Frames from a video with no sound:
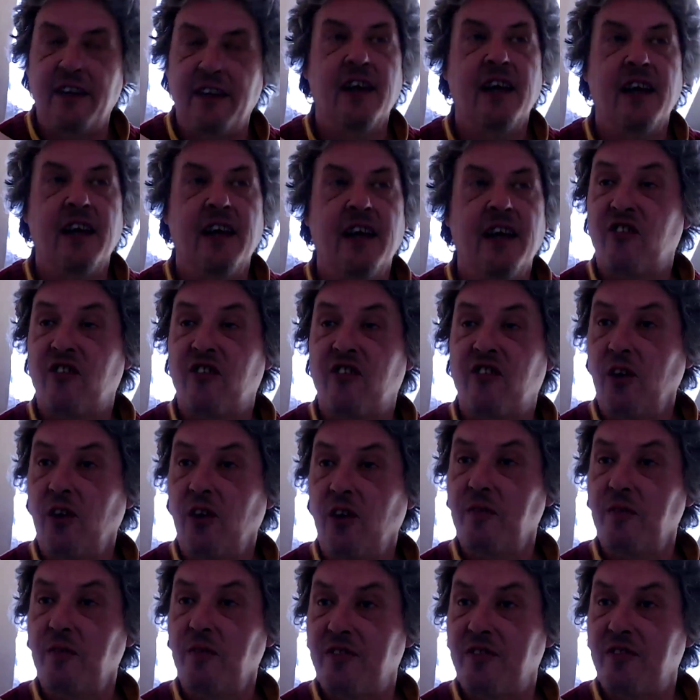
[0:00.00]

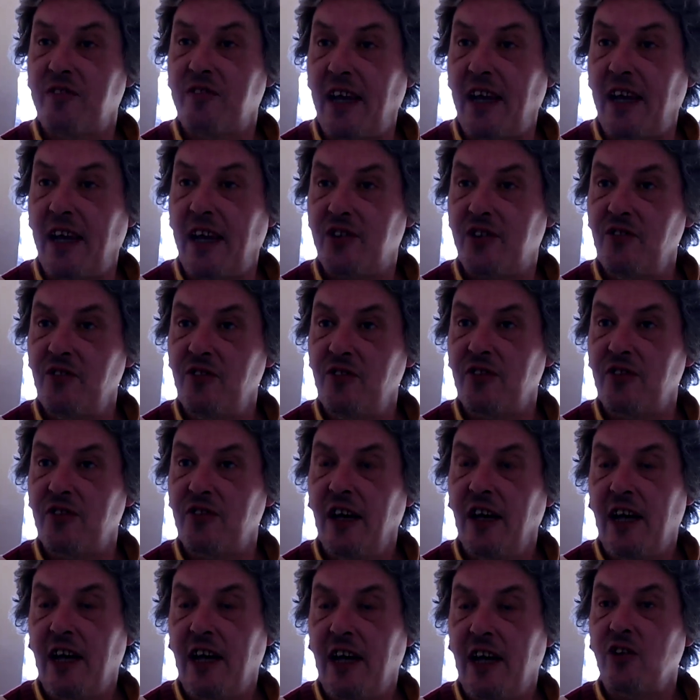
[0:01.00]
entertain an idea.
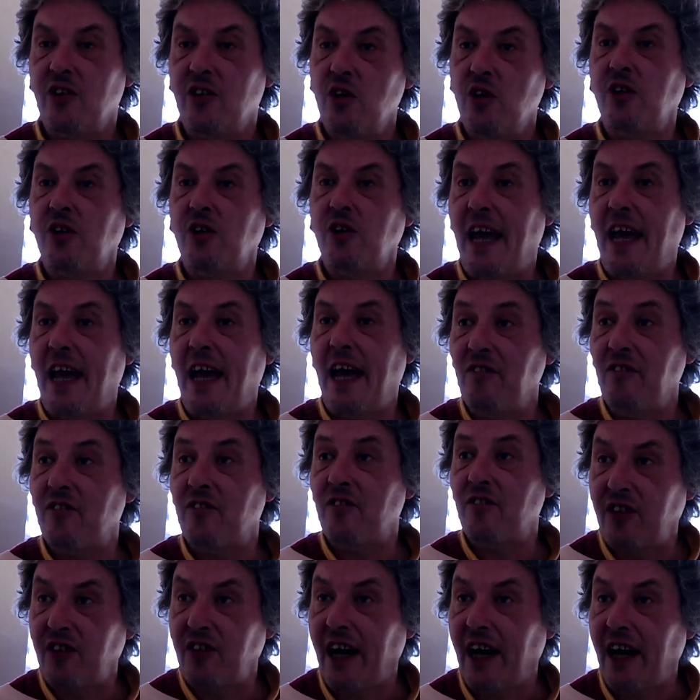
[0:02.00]
Hi, Shiny
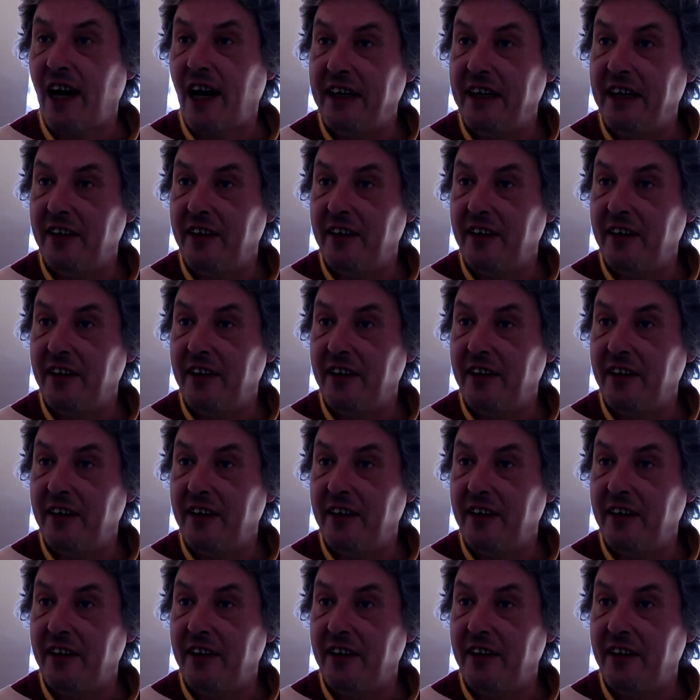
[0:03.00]
Beast.